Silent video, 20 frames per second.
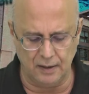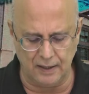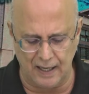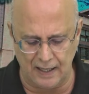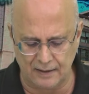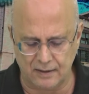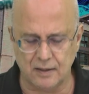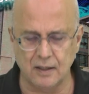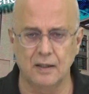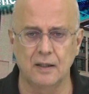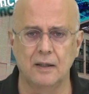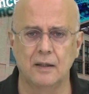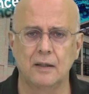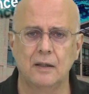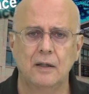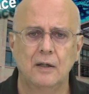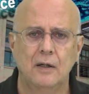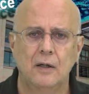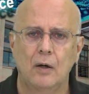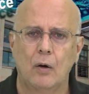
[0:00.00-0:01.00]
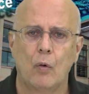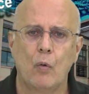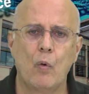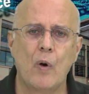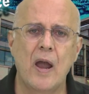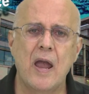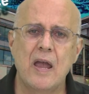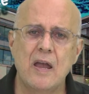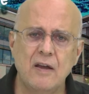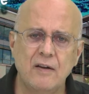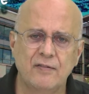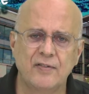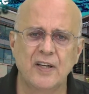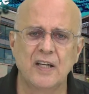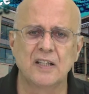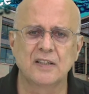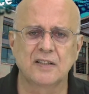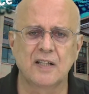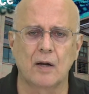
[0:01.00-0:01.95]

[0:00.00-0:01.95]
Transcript: that wave is